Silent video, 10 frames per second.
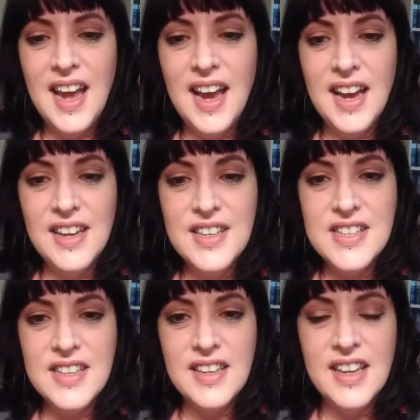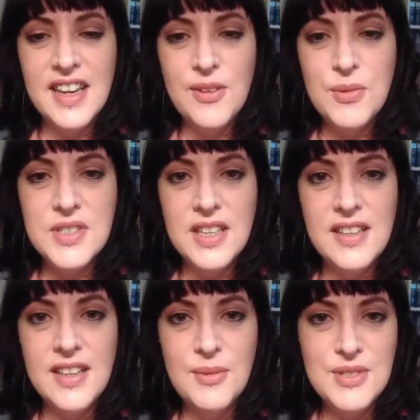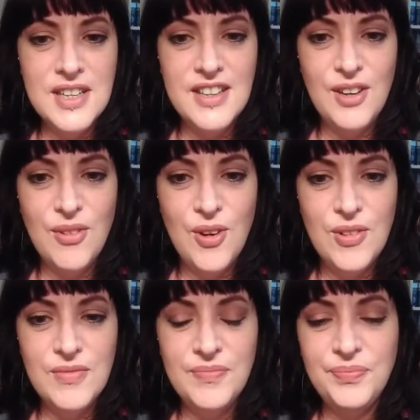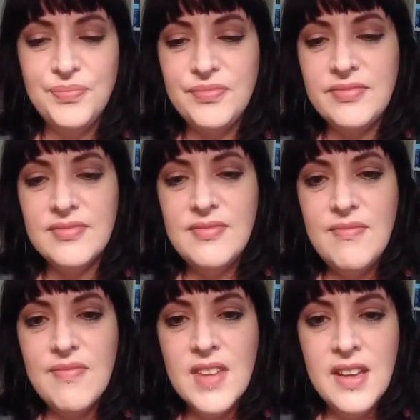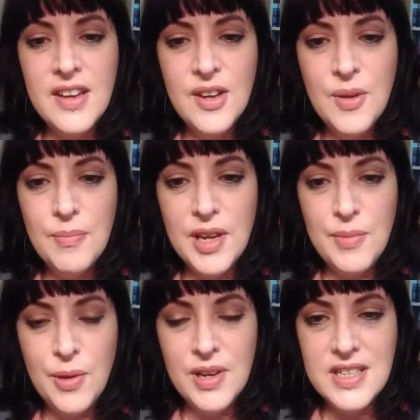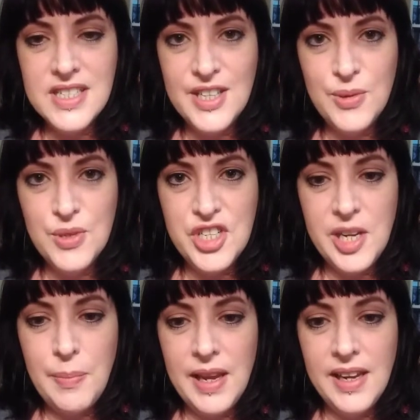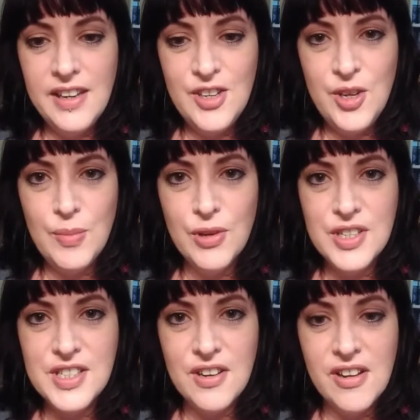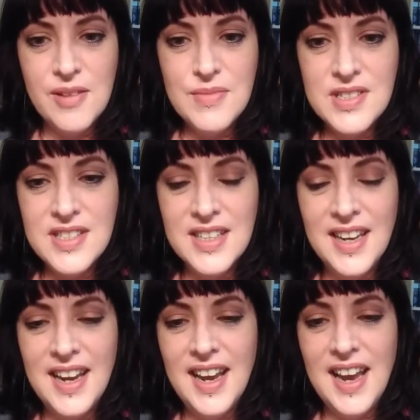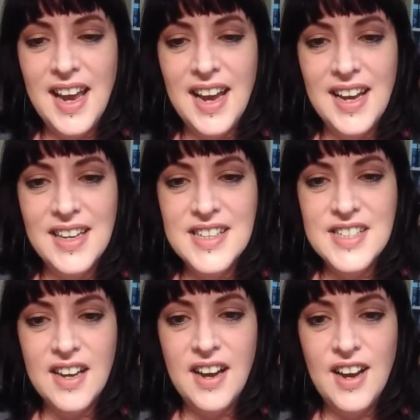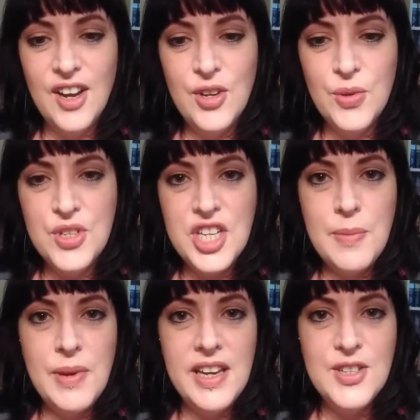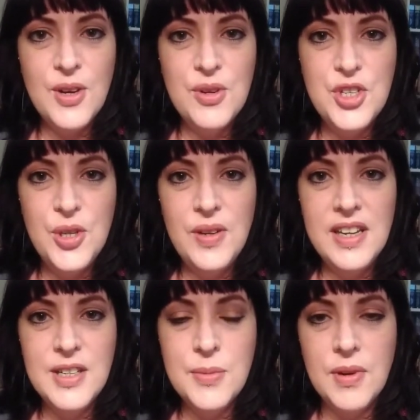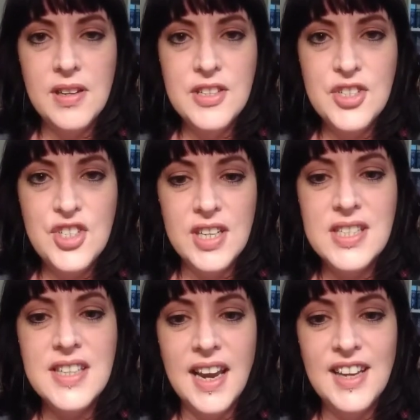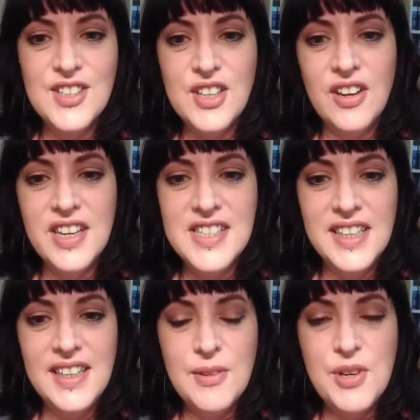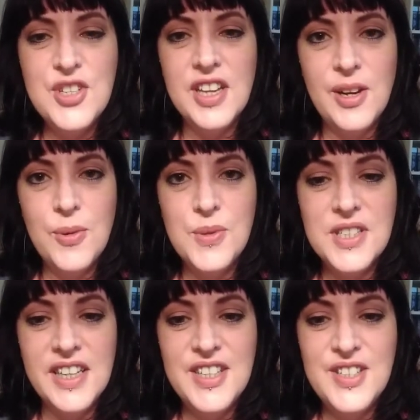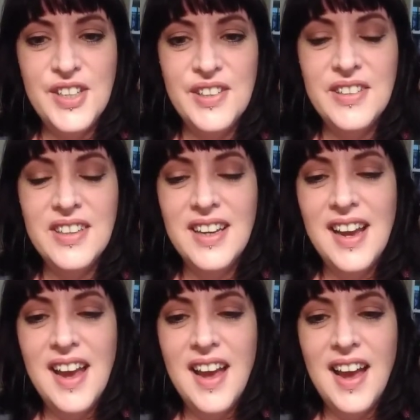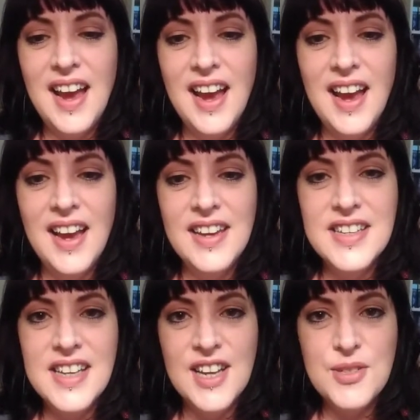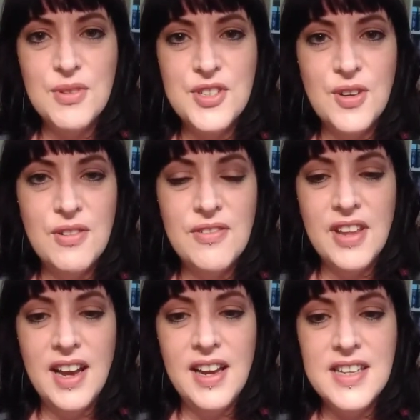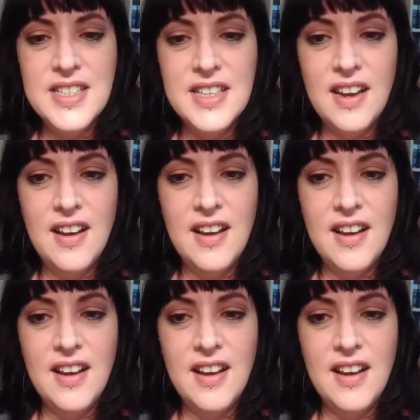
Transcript: and they all said that there was nothing wrong. Maybe you went to see your GP numerous times and your GP told you it was just anxiety, which they all say to you, and as a result of that